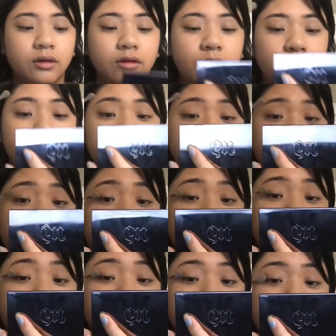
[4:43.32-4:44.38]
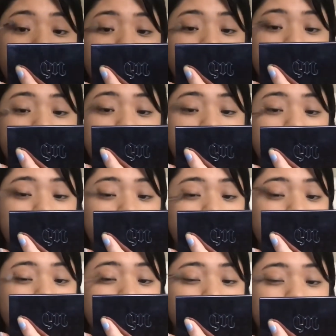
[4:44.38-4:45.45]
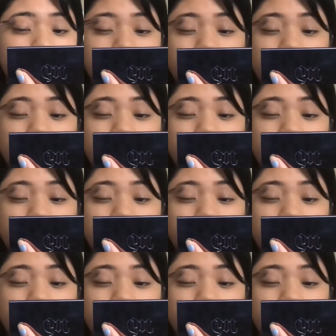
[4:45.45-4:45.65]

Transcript: bronzer formula. It never looks cakey.